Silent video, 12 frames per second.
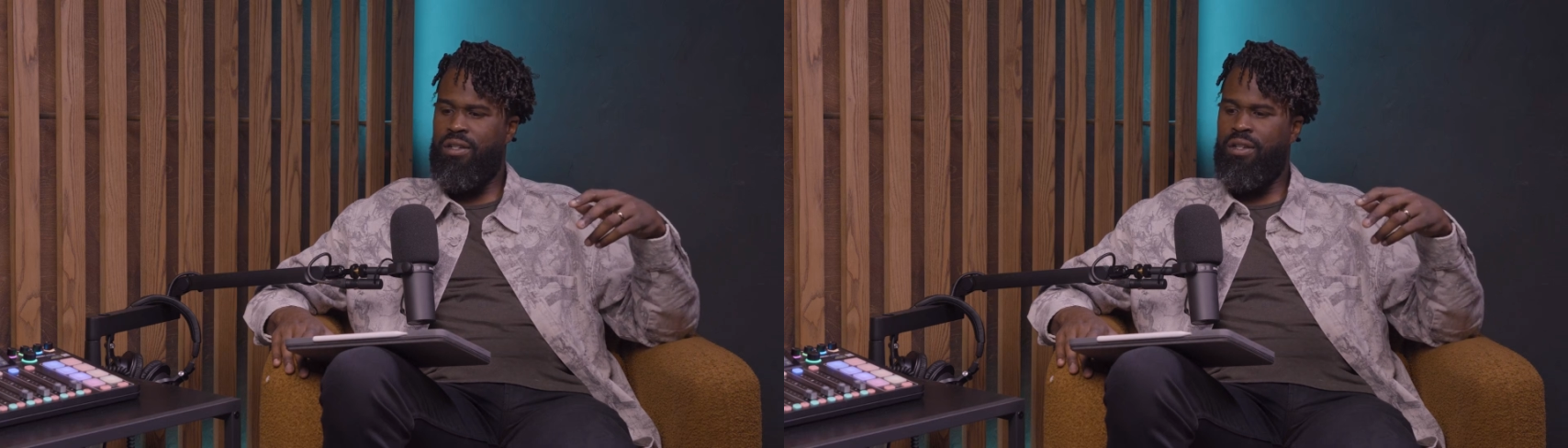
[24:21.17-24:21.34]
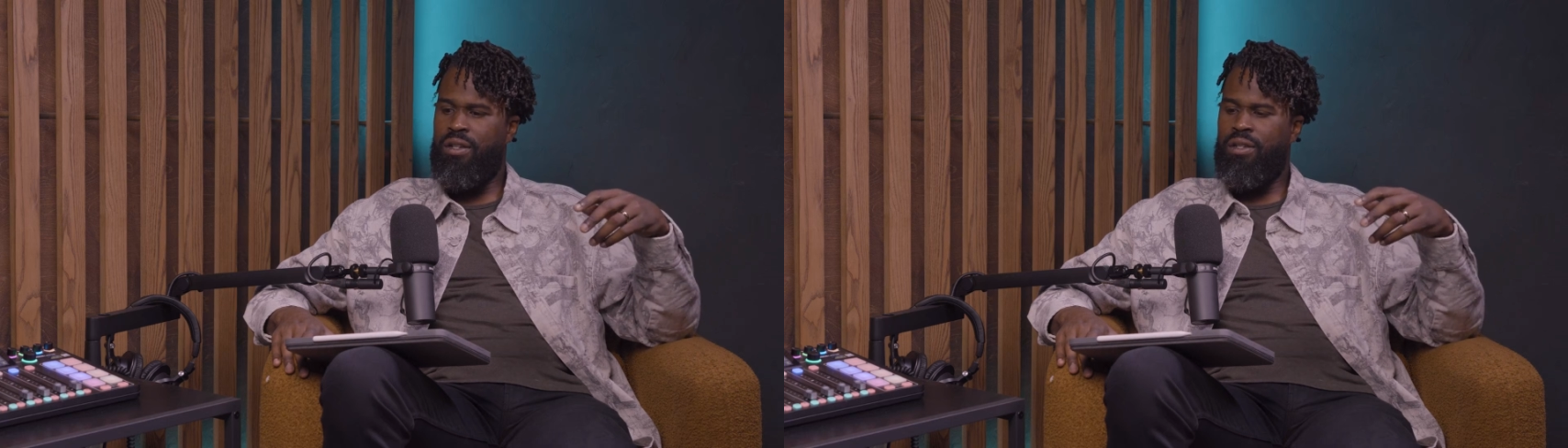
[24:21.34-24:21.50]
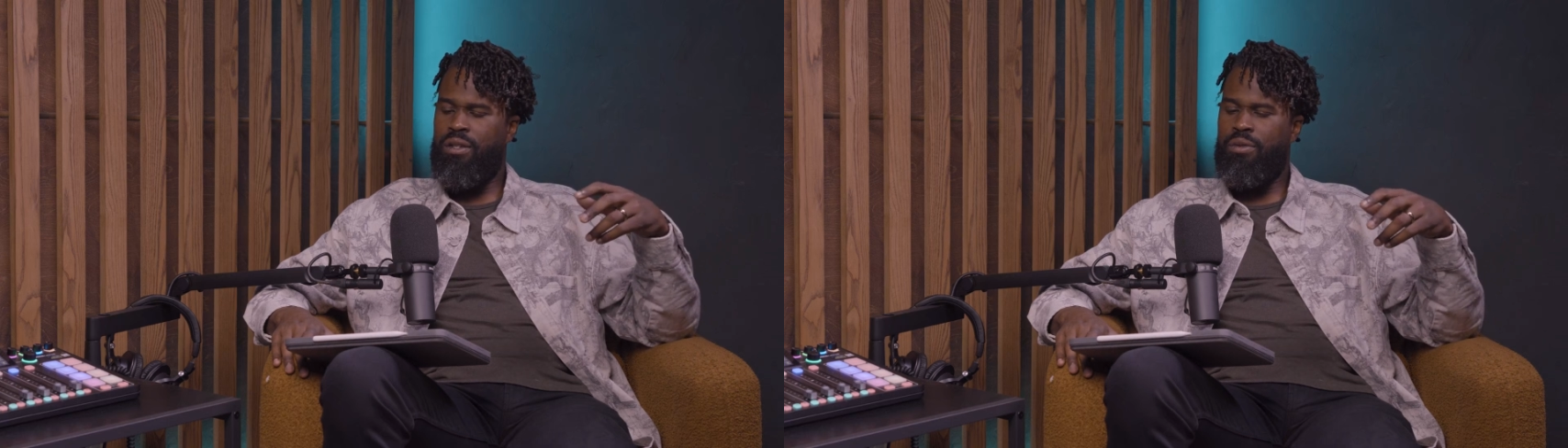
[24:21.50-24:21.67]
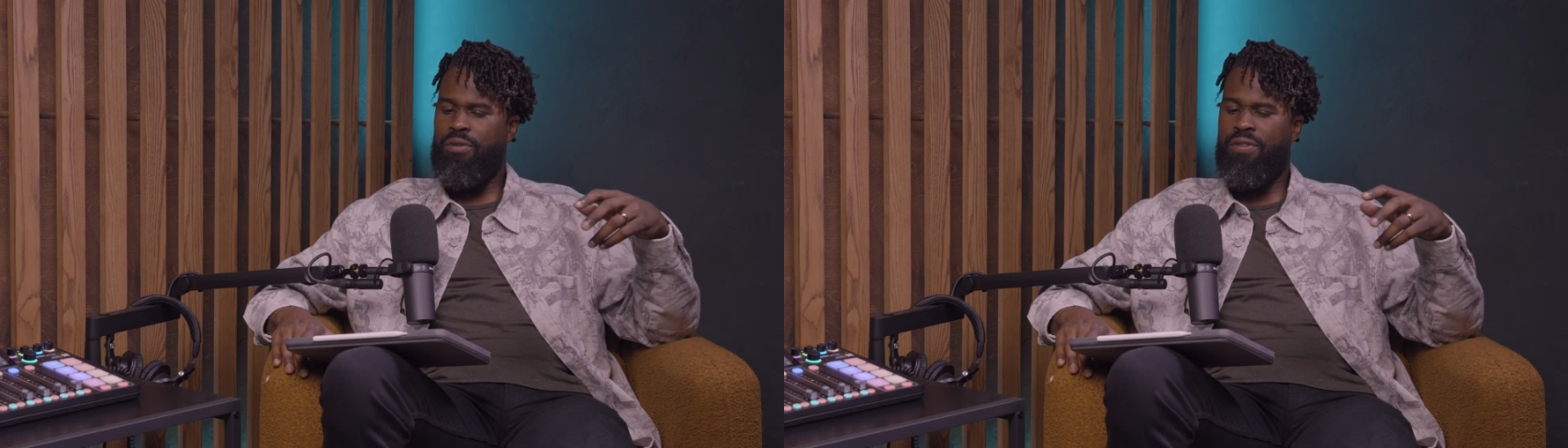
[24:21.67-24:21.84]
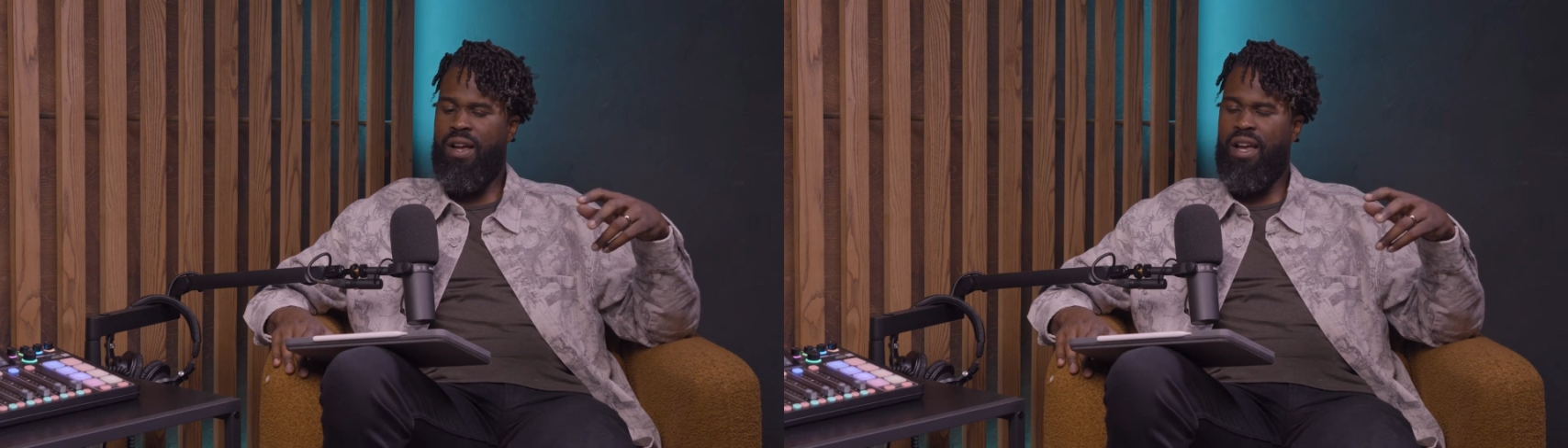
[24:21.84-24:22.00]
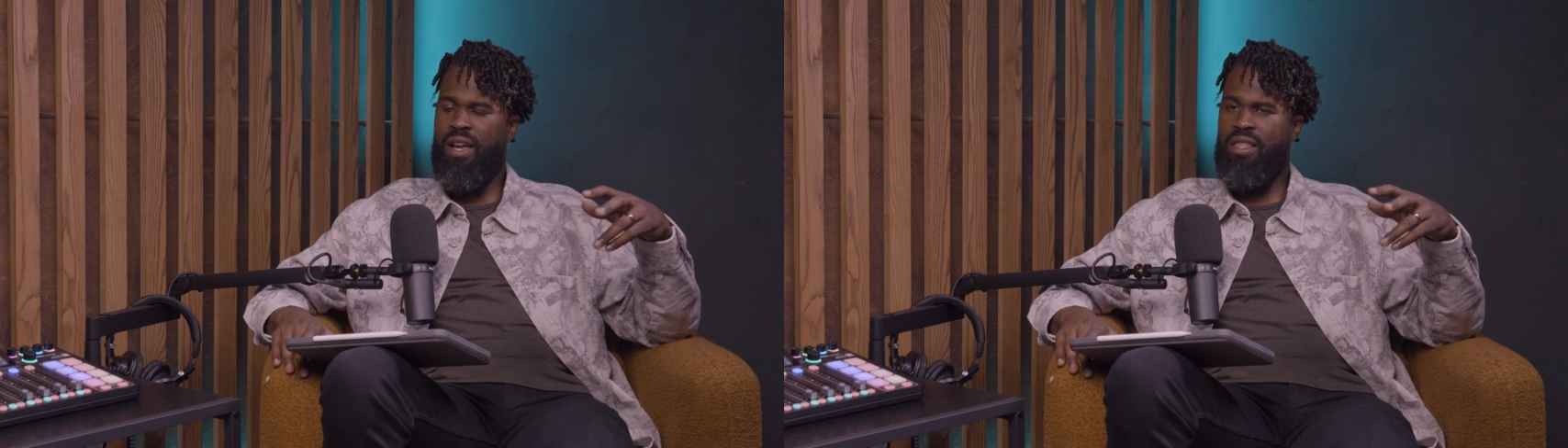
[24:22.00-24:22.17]
do you
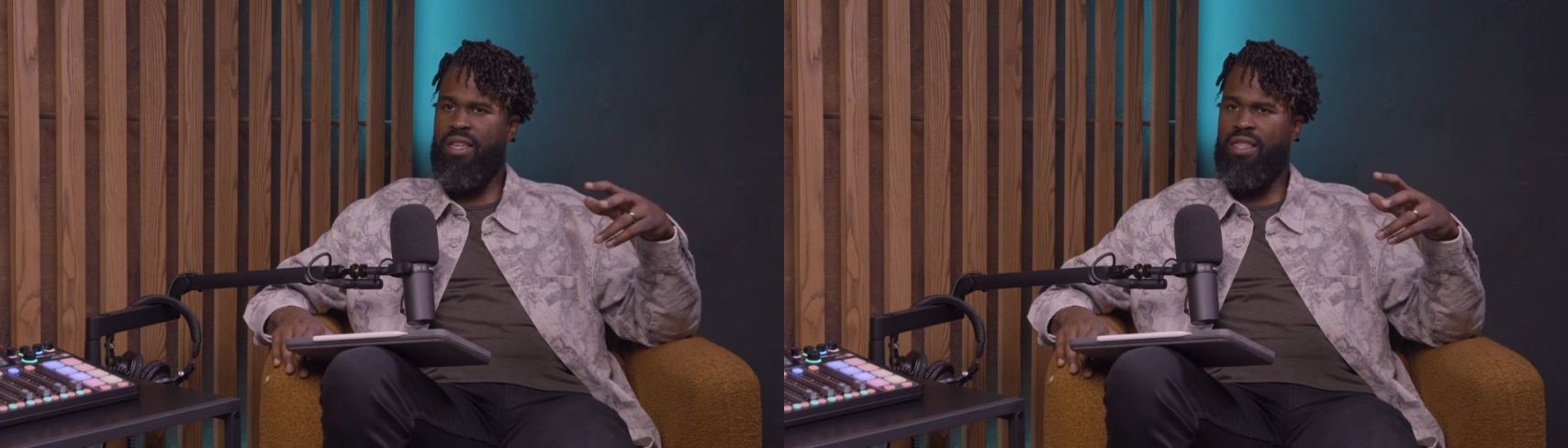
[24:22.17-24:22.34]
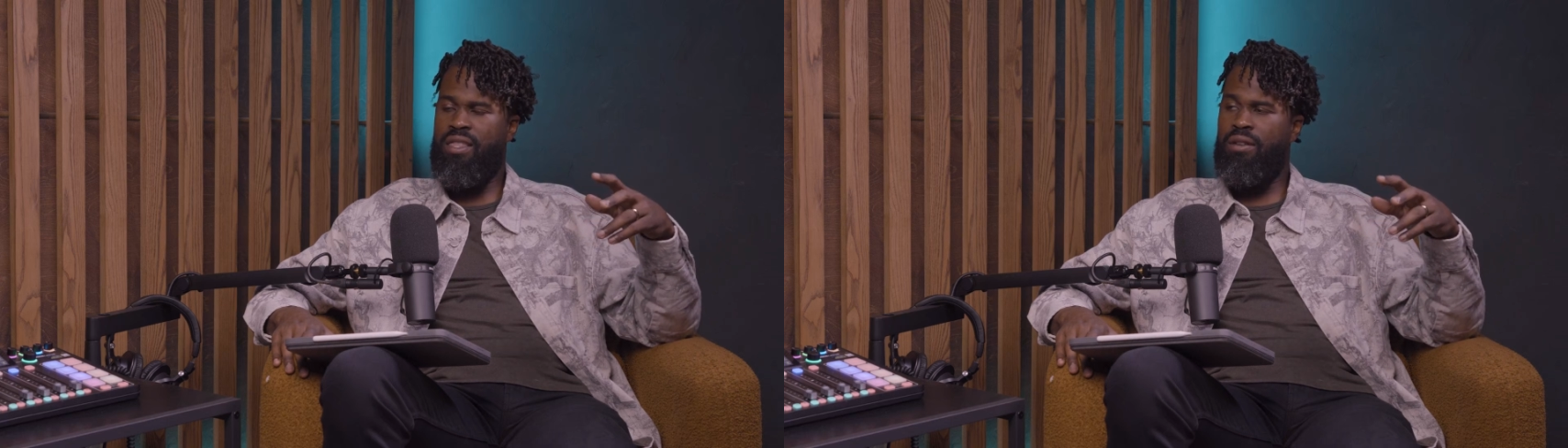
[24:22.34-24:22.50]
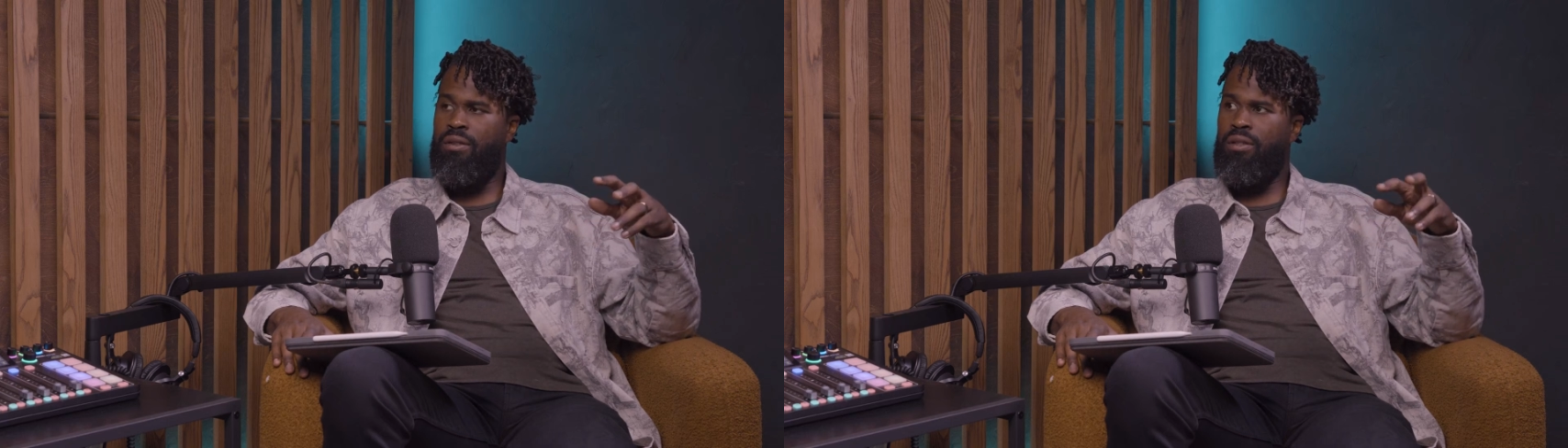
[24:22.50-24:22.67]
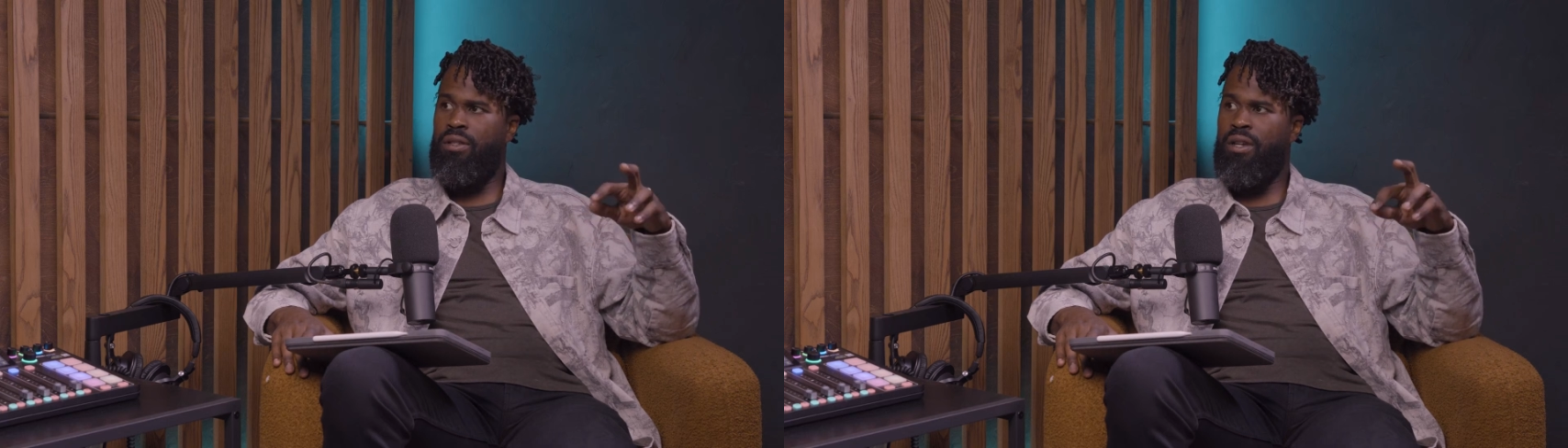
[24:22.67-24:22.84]
find that those